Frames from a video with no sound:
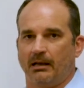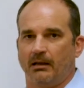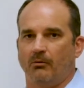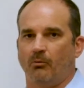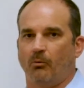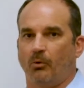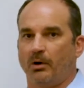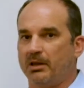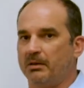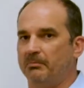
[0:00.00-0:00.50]

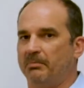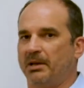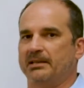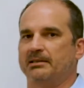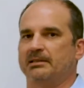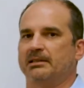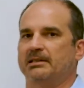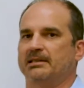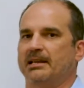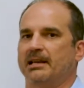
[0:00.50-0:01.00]
One of the
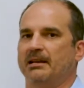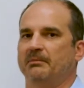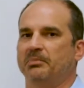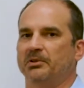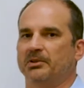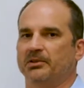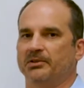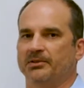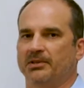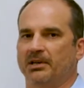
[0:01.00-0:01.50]
best
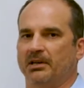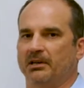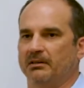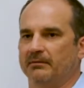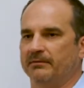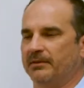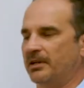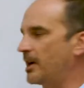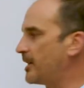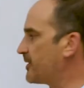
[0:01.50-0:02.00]
examples
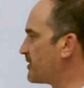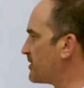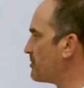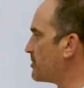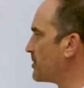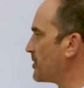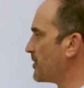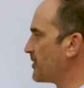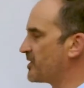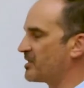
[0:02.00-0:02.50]
of
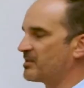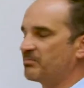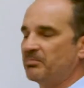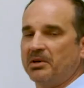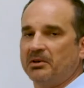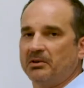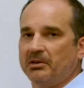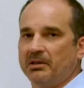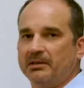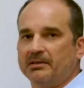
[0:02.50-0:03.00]
customer
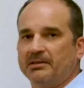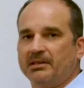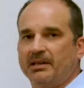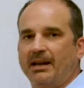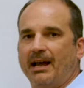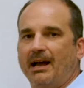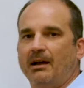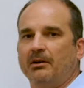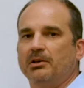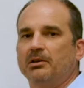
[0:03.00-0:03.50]
experience and
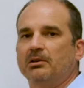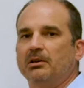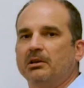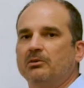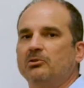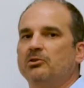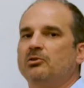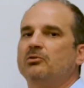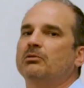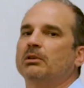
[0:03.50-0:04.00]
how you can
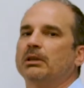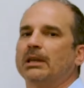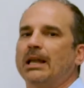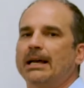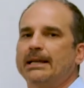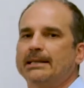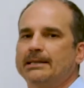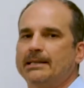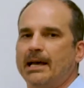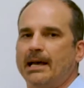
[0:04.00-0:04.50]

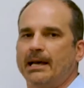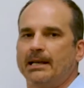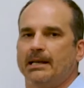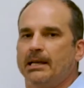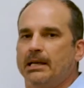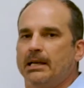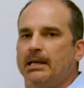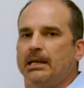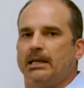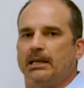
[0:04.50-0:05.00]
utilize that
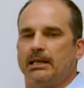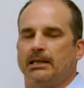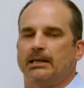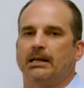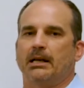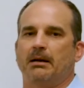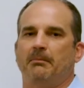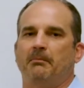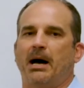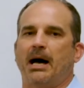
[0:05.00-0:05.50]
in a
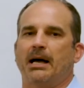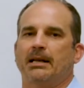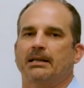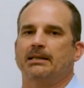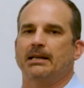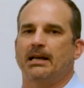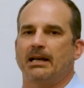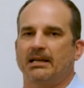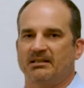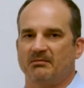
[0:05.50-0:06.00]

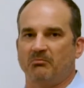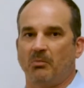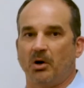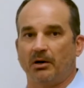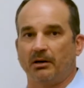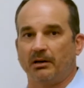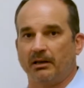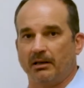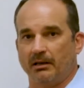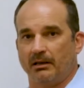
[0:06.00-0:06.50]
commoditized
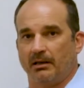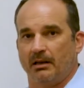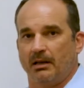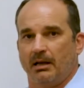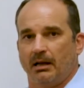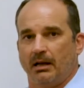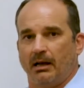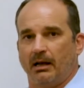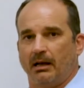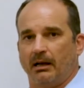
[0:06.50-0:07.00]
market
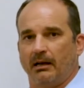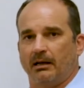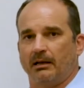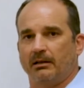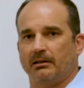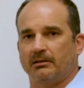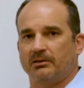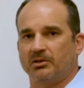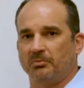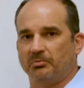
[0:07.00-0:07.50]

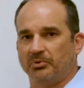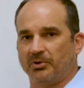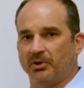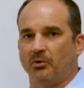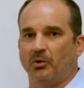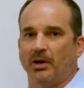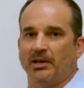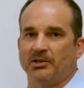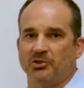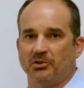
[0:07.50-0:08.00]
to
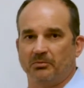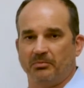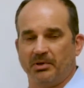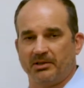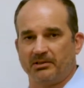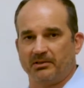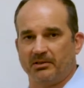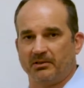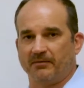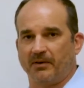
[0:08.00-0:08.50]
progress your
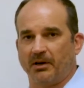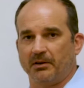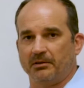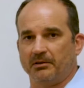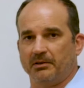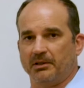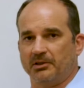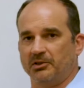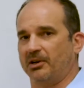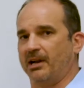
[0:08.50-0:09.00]
business farther
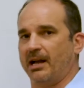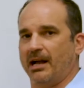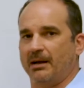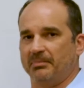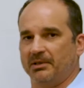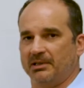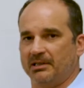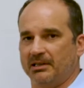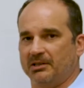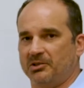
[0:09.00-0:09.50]
than your
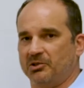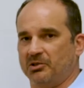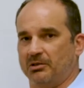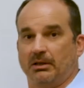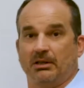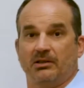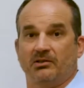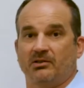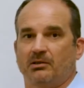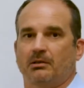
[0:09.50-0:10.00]
competition
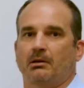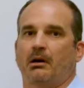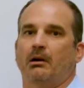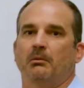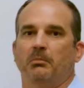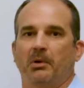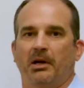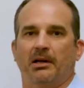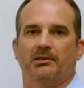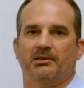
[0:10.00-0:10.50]
is
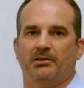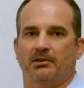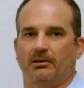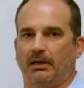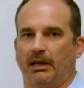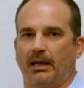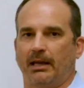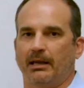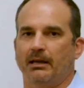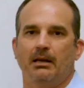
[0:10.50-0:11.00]
Starbucks,
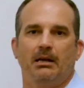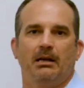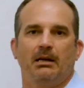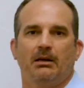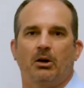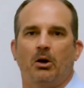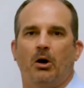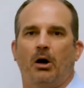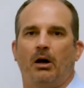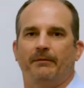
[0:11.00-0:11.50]
okay?
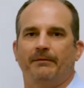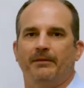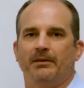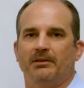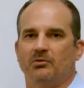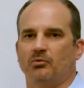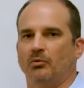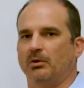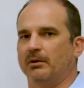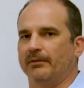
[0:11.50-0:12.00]
Coffee
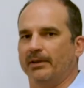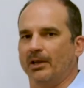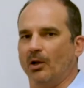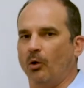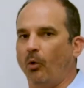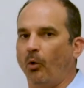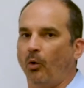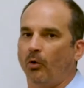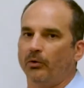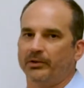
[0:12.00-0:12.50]
is one of the
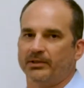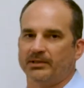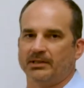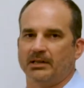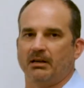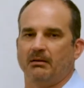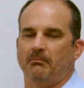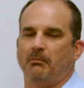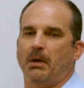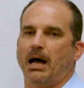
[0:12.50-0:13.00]
oldest
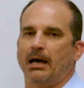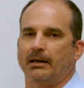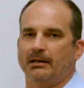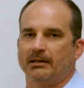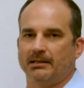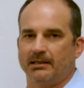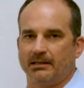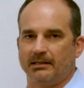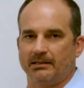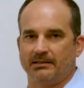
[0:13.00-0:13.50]

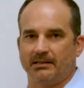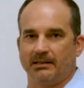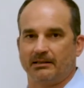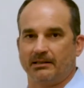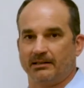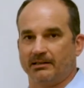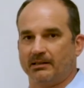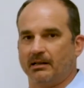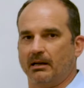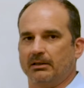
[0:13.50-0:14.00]
commodities that
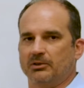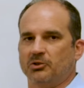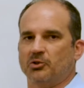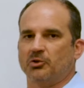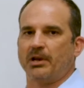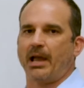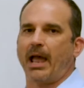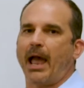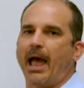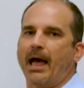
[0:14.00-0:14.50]
this
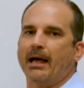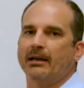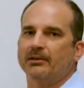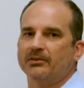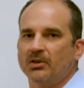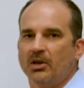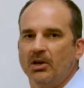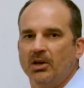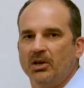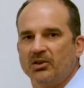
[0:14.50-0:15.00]
country has.
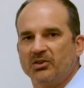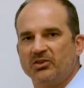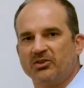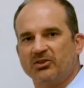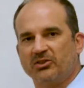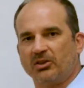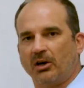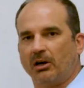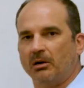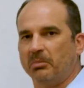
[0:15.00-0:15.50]

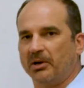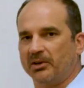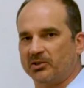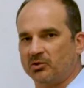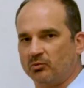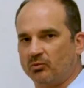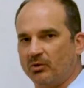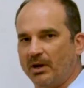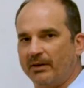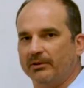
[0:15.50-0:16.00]
Starbucks
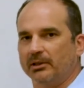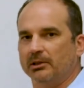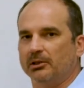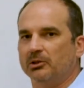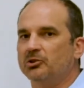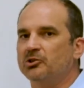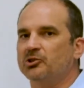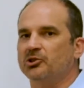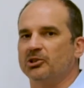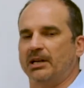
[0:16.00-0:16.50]

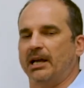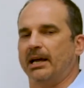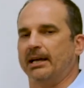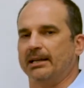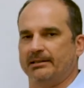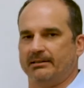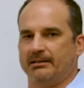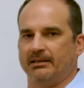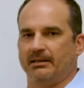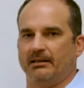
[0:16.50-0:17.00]

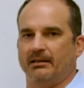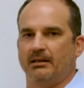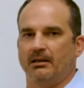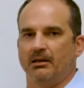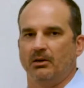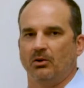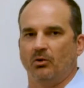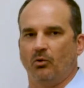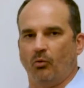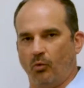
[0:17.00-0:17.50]
revolutionized it
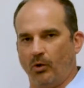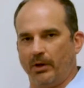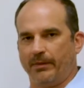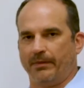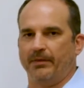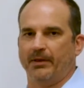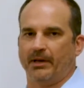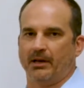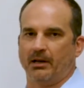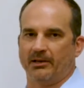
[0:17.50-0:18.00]
with
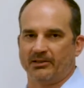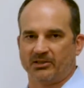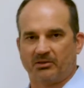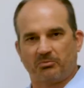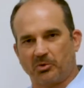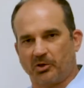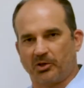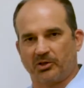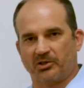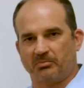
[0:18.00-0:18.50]
the
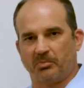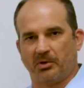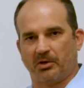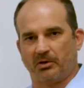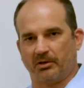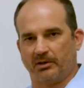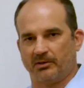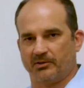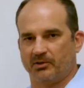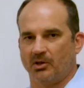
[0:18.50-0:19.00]
customer
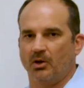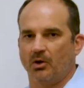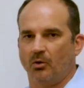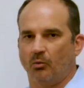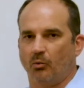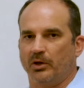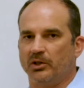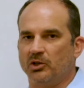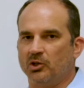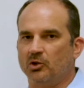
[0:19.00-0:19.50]
experience.
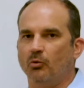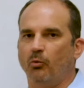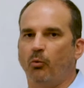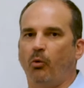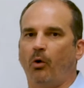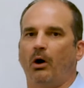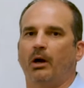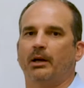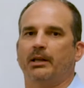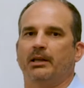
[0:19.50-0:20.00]
When you
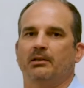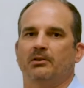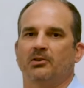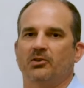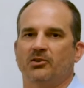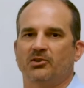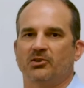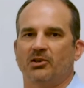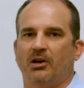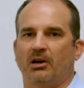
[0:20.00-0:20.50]
walk into
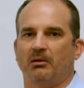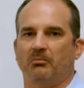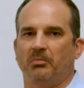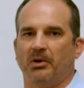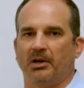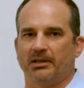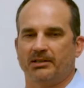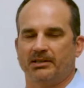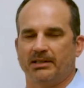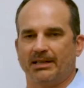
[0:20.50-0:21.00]

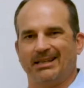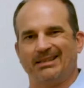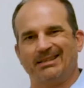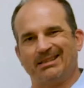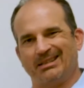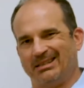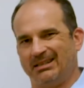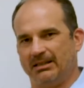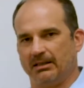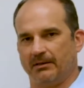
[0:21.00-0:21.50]
Starbucks, it's a
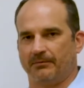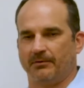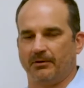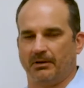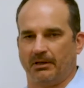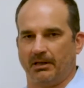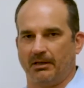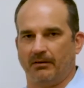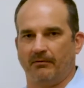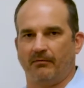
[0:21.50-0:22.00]

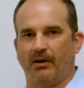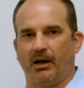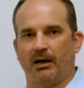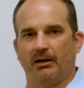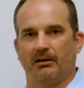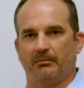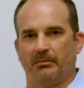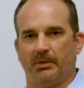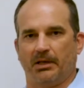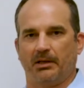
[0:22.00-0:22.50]
different
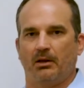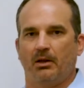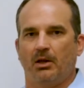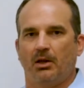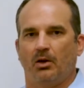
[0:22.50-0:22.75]
environment.